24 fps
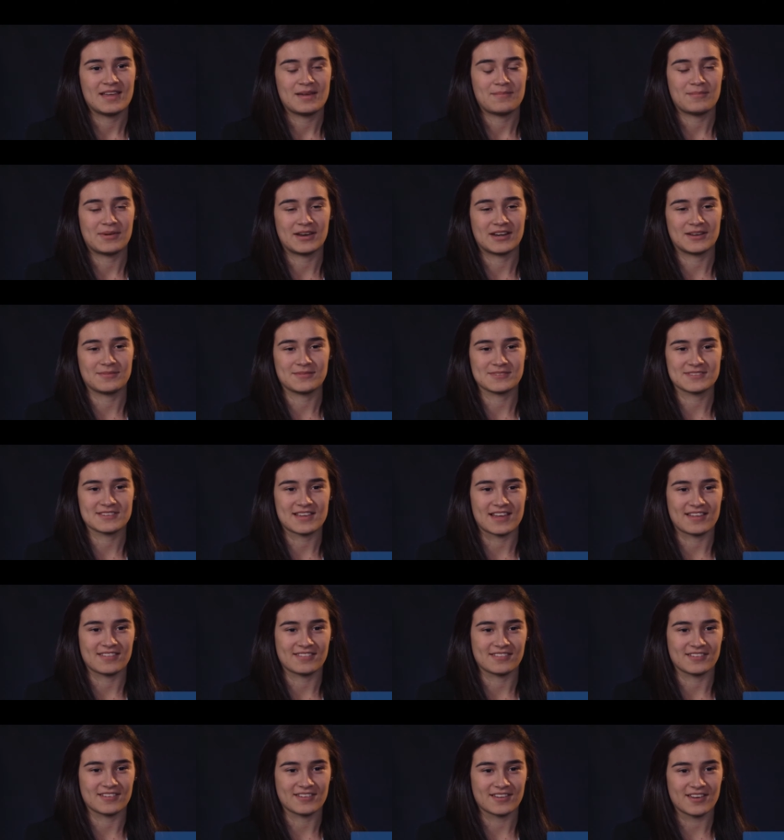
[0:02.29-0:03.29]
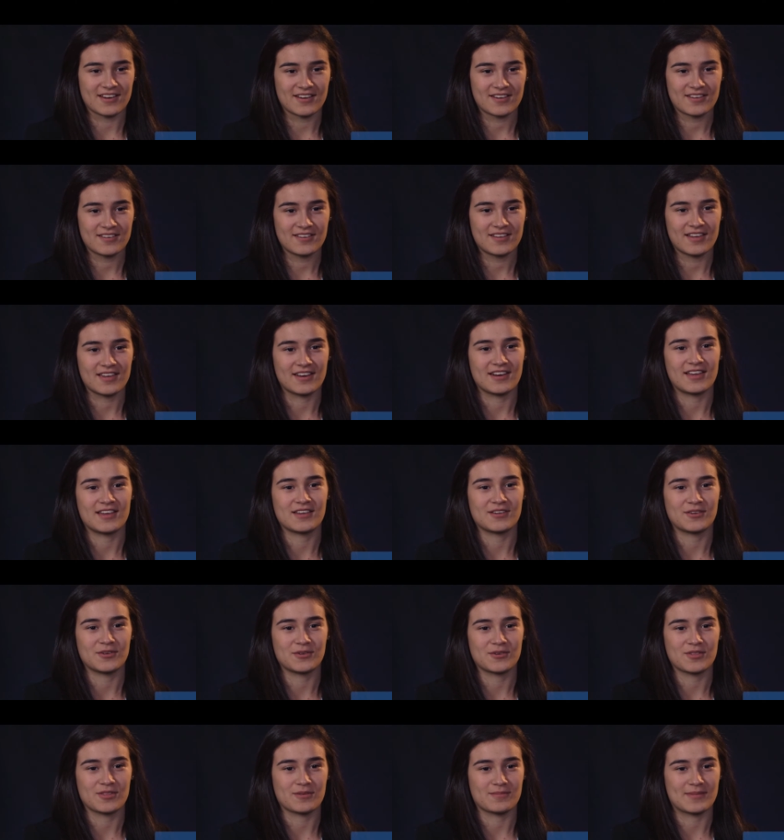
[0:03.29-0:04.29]
My name is Kathleen Guerra and I
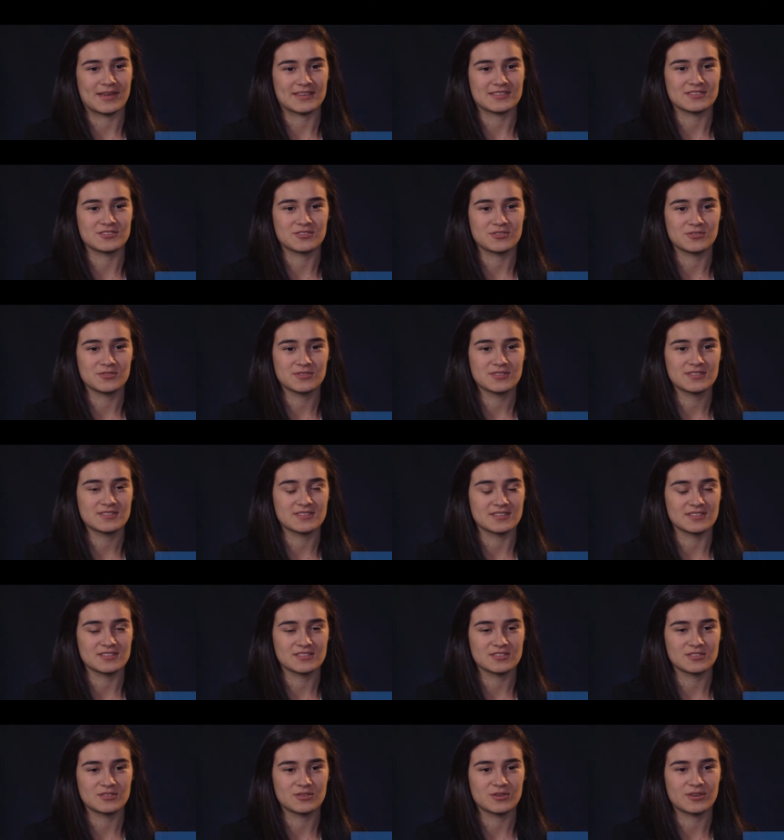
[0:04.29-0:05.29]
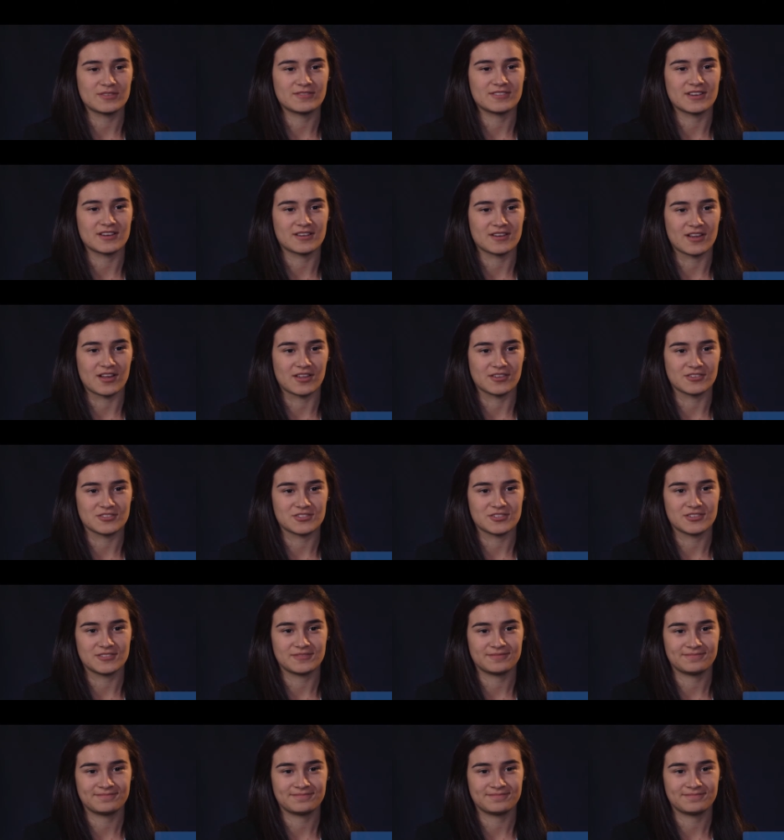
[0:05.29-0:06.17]
go to the Massachusetts Institute of Technology.